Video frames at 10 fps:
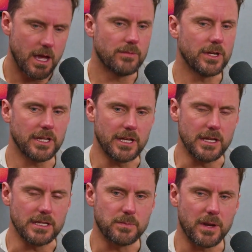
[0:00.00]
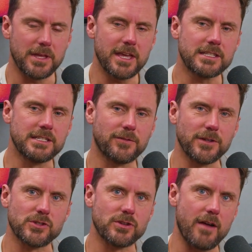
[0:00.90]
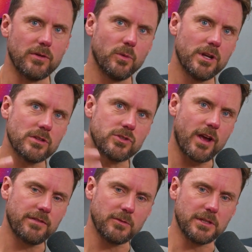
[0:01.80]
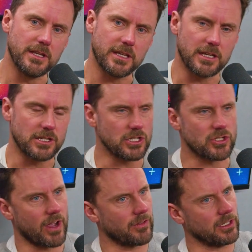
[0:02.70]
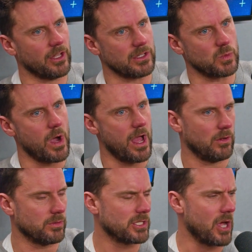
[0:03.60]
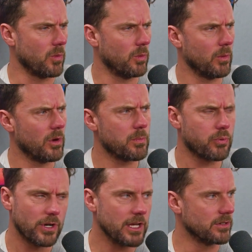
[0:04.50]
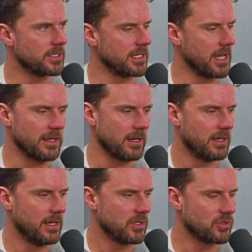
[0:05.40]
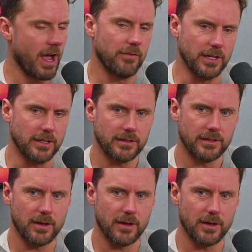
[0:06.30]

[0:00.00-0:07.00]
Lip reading: It really is. But I mean, that's different travel. When I was traveling with Nikki, because she's traveled a lot as well, so we were pretty good together traveling.